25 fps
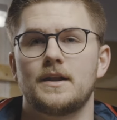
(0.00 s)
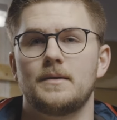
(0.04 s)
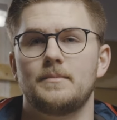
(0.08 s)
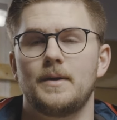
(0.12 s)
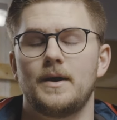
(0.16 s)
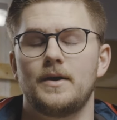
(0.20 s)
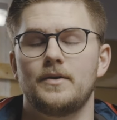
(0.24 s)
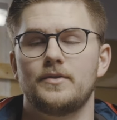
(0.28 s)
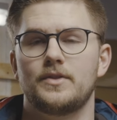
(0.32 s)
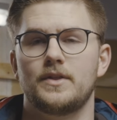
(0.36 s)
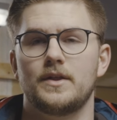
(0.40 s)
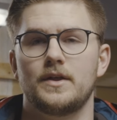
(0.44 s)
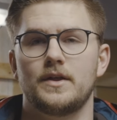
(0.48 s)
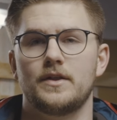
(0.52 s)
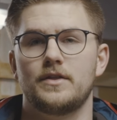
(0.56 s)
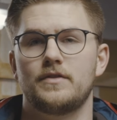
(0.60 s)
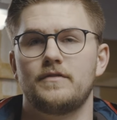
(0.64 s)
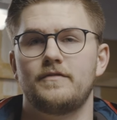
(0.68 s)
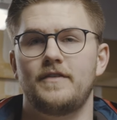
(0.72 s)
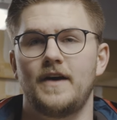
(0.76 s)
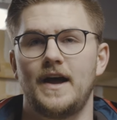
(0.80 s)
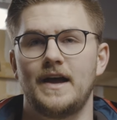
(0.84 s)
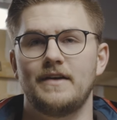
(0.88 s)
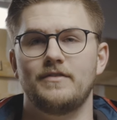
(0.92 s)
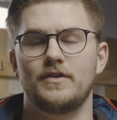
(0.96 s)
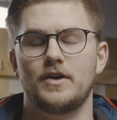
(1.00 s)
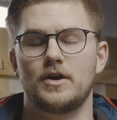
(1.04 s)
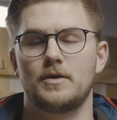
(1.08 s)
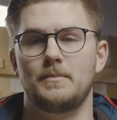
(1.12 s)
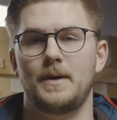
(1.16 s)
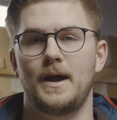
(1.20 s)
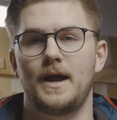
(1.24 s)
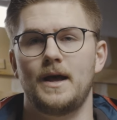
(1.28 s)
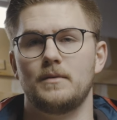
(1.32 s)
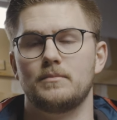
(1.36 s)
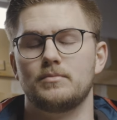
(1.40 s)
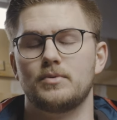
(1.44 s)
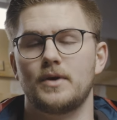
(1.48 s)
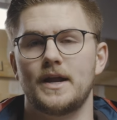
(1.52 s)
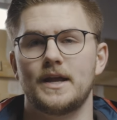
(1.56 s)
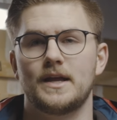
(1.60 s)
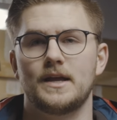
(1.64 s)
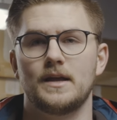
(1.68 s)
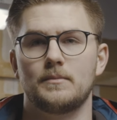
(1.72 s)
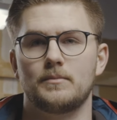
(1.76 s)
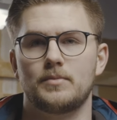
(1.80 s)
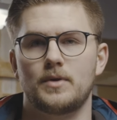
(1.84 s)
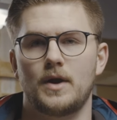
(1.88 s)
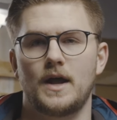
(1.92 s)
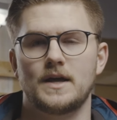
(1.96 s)
about the 500-mile
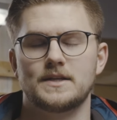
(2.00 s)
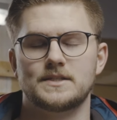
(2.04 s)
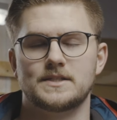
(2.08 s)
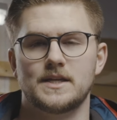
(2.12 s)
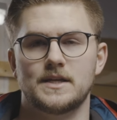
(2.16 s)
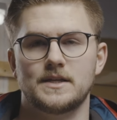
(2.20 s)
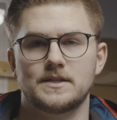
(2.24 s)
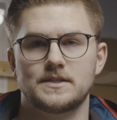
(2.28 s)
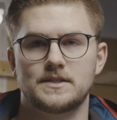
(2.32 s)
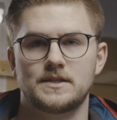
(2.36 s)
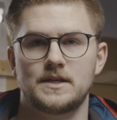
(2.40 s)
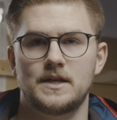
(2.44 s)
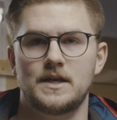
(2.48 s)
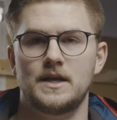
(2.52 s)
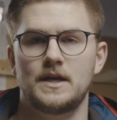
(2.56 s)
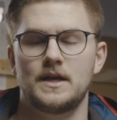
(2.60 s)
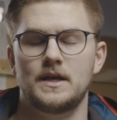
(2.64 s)
break-in process.